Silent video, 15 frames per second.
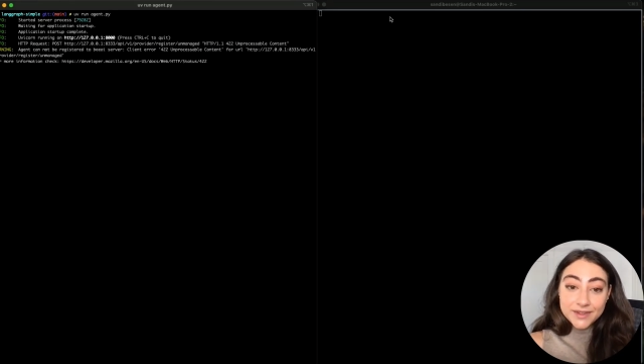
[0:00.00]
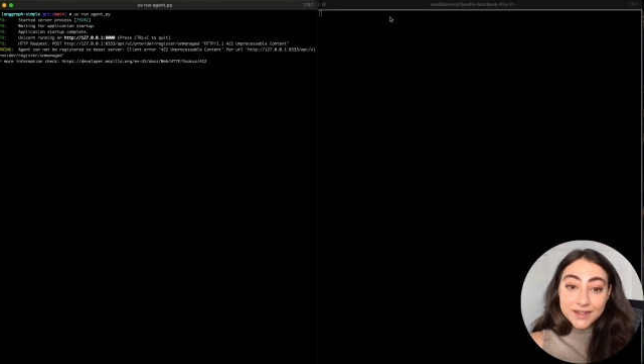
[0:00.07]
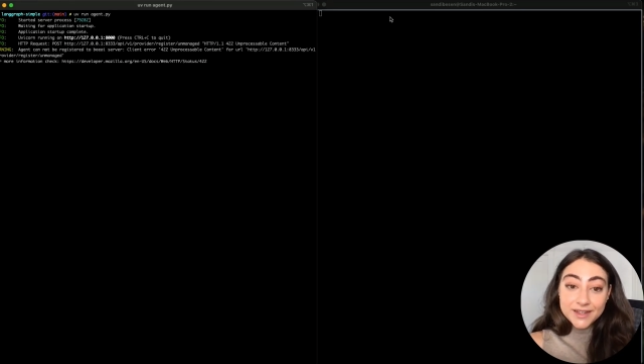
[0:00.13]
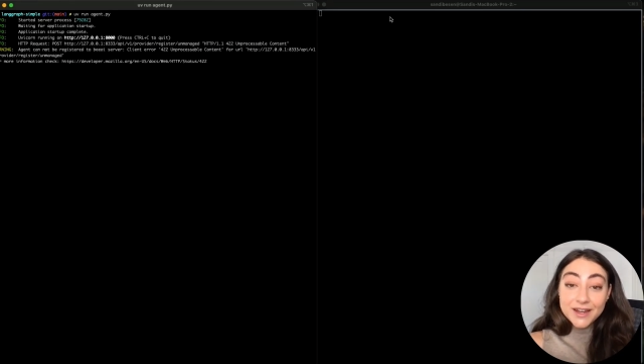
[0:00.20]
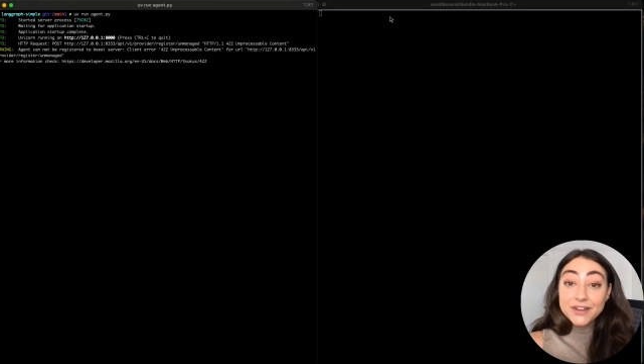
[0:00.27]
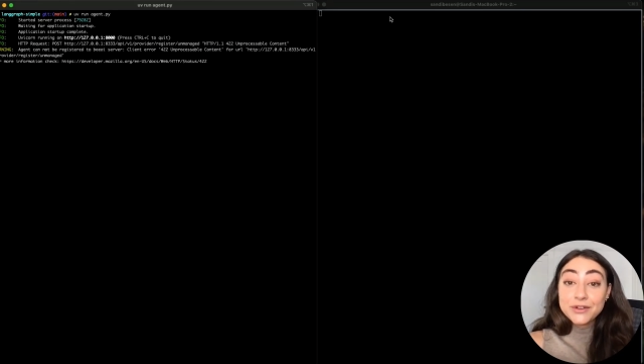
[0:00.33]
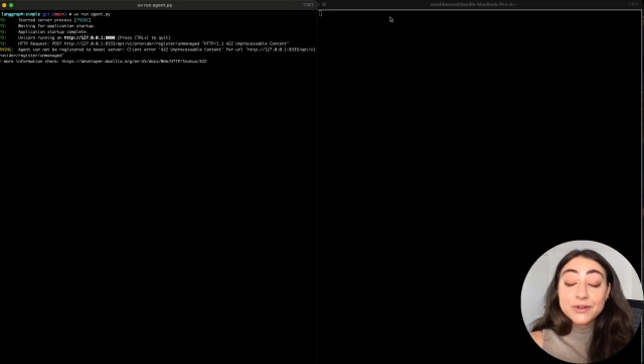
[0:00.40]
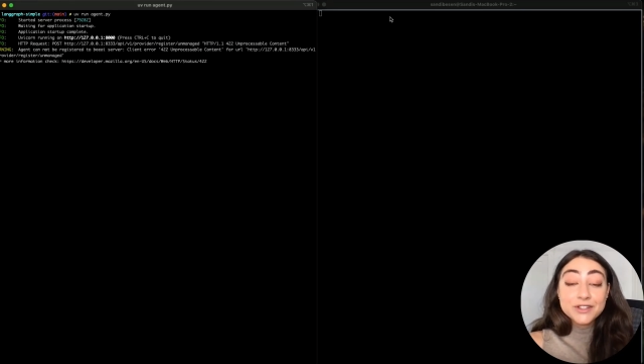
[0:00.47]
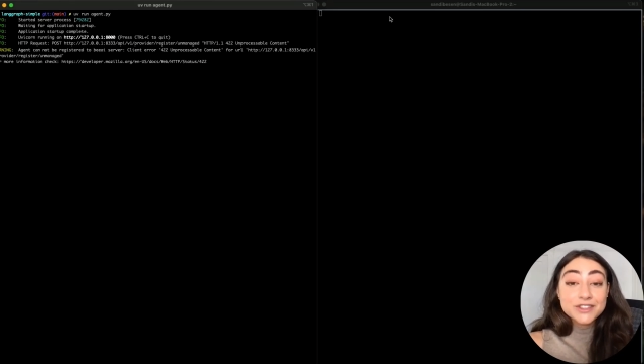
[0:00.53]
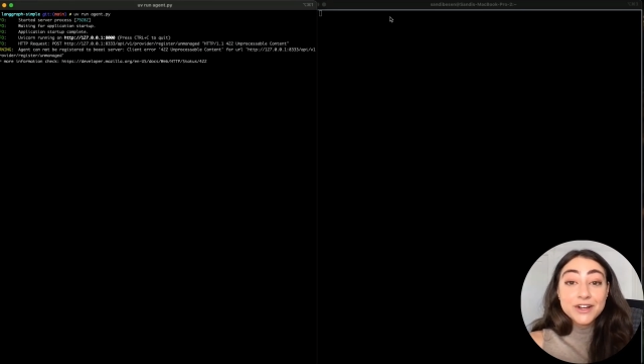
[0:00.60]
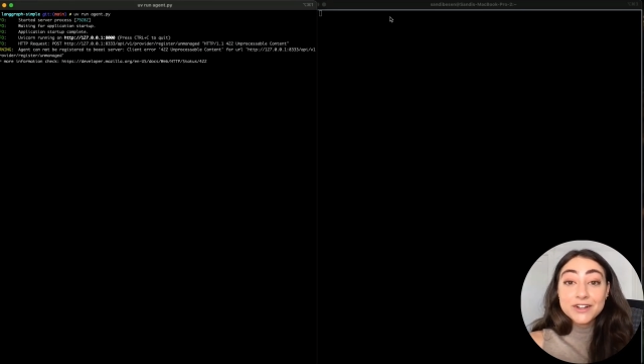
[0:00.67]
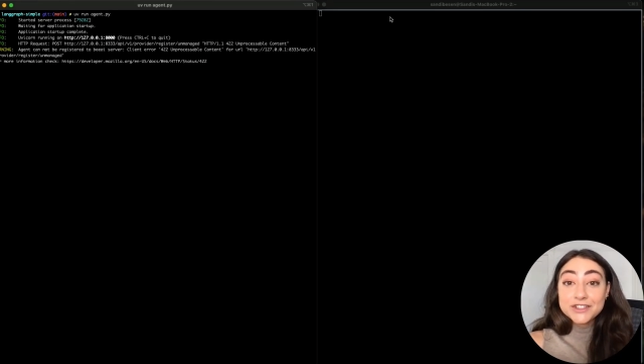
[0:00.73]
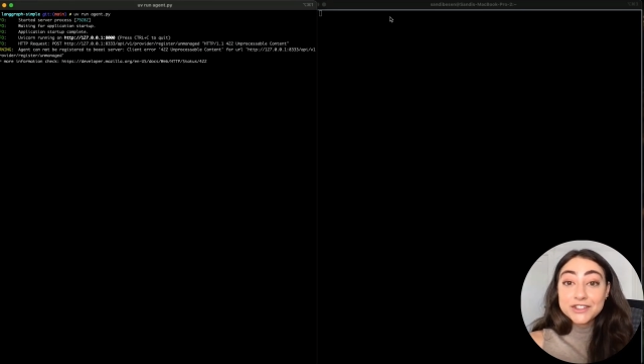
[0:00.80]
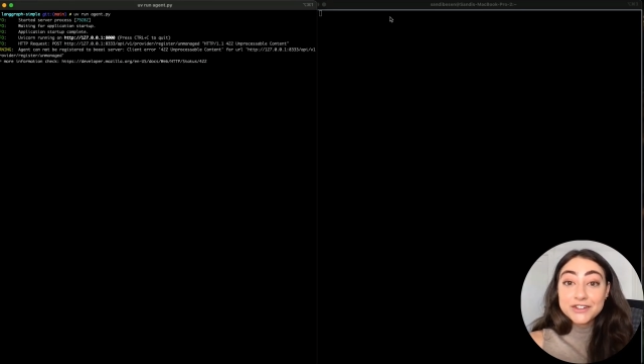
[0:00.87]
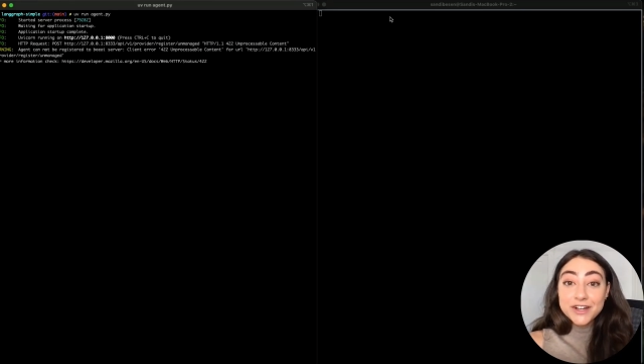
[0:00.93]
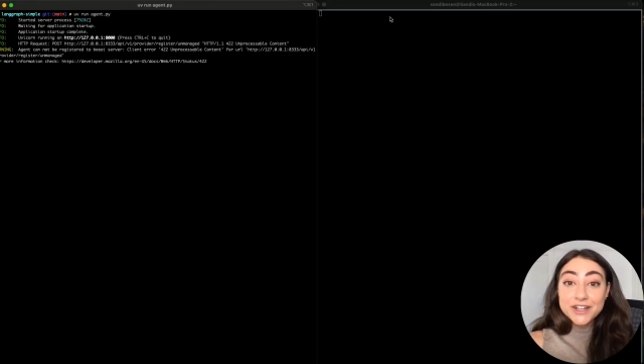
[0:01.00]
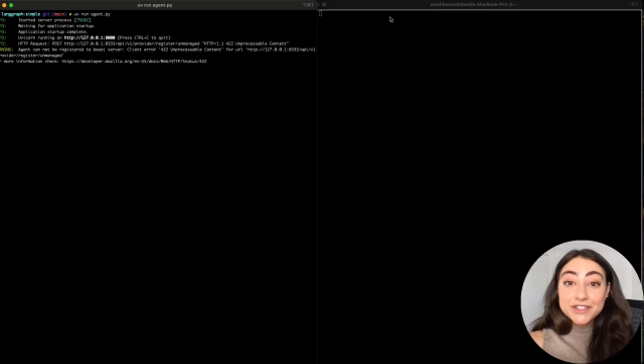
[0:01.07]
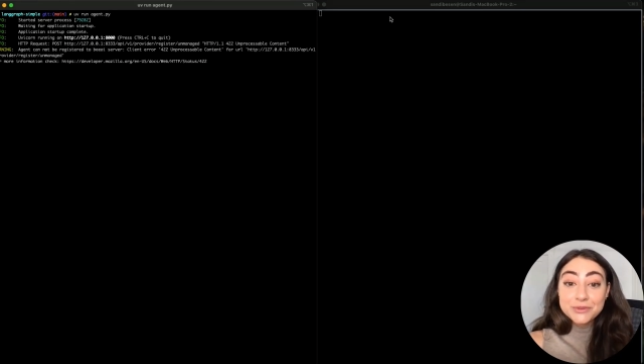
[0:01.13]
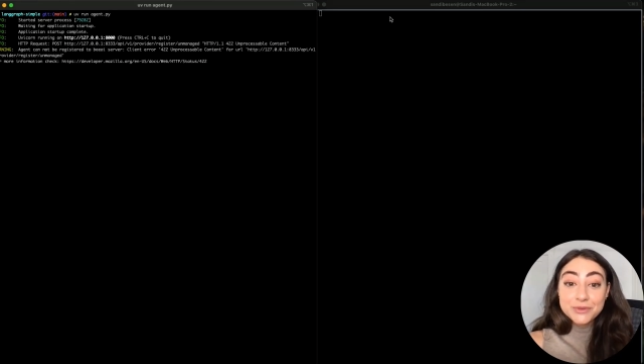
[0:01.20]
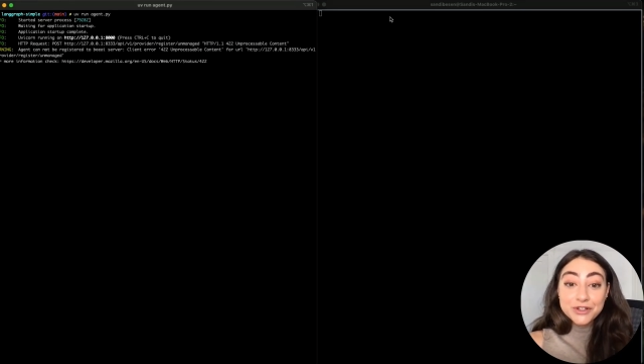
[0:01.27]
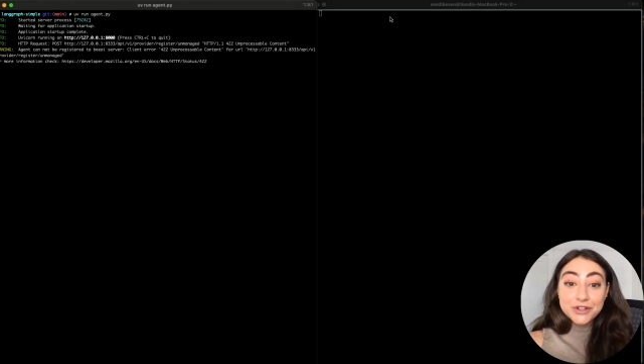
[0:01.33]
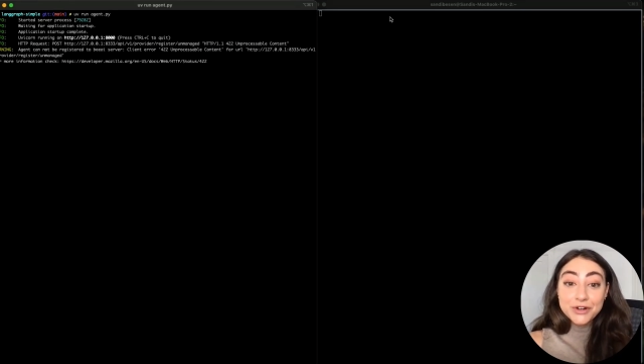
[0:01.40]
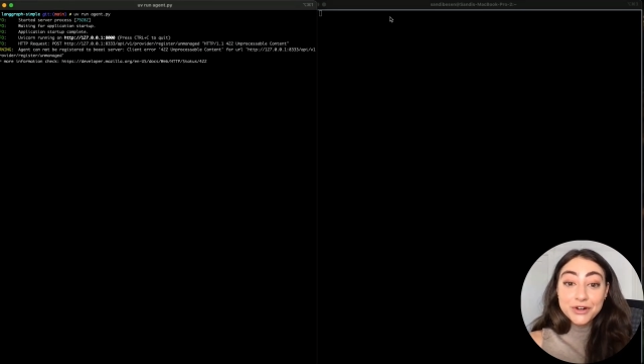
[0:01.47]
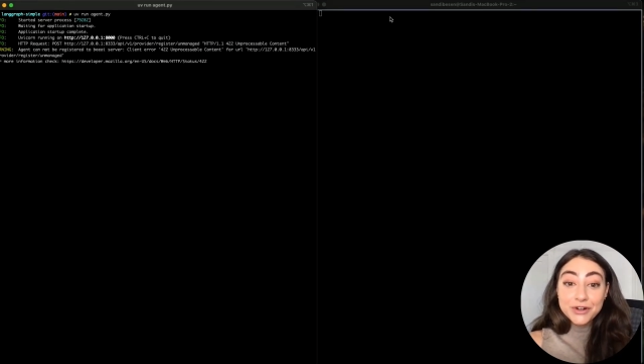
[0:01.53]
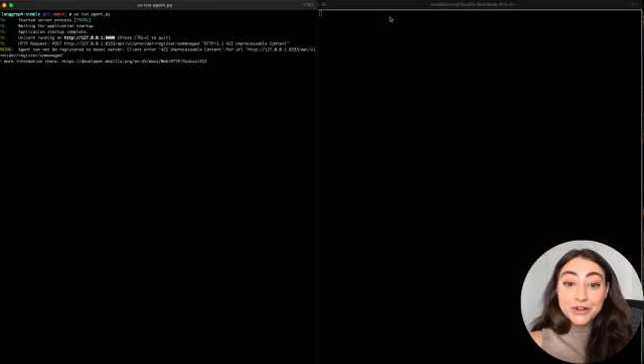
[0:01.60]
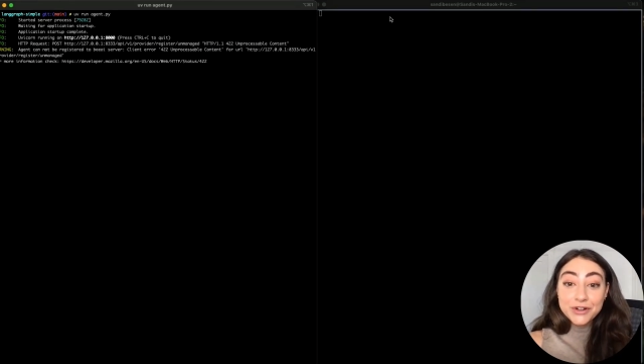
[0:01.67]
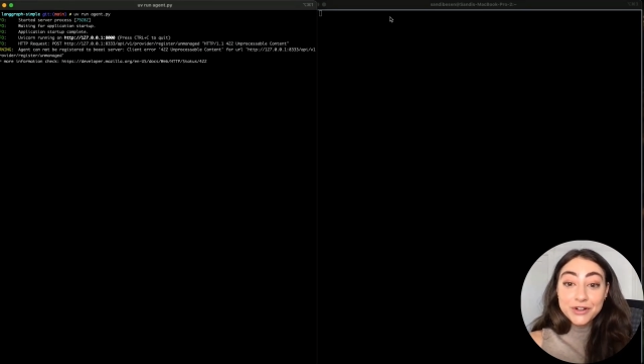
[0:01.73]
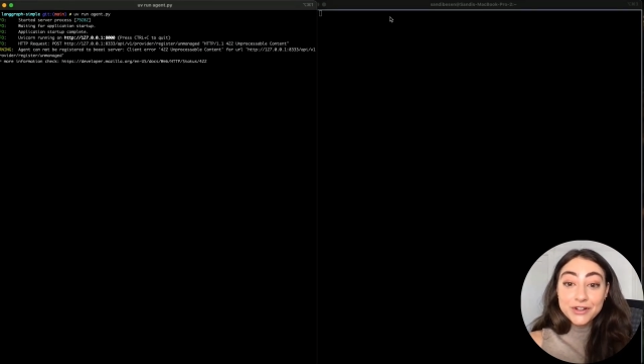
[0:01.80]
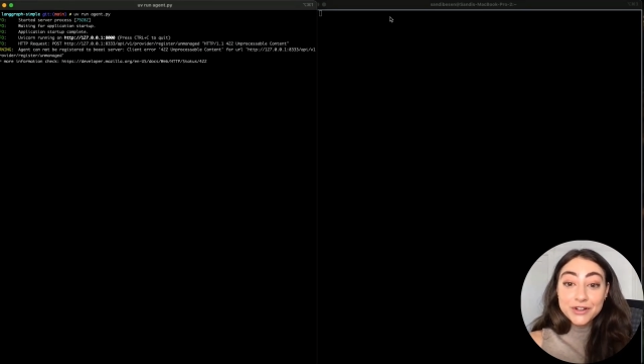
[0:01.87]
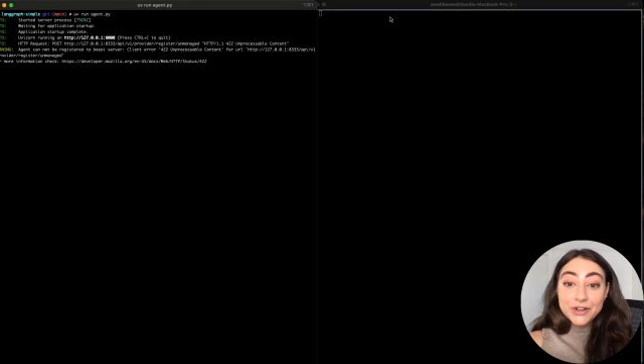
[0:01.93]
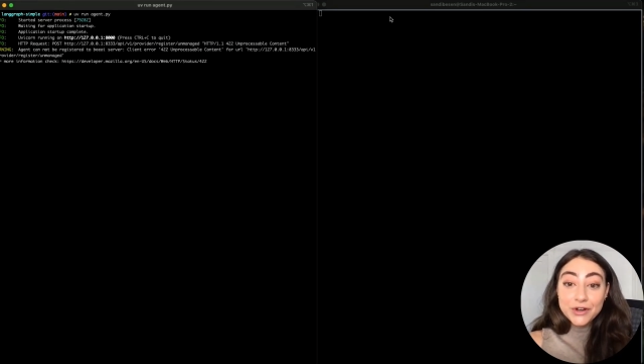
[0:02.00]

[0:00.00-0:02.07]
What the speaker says: Now you can talk to your agent with a curl,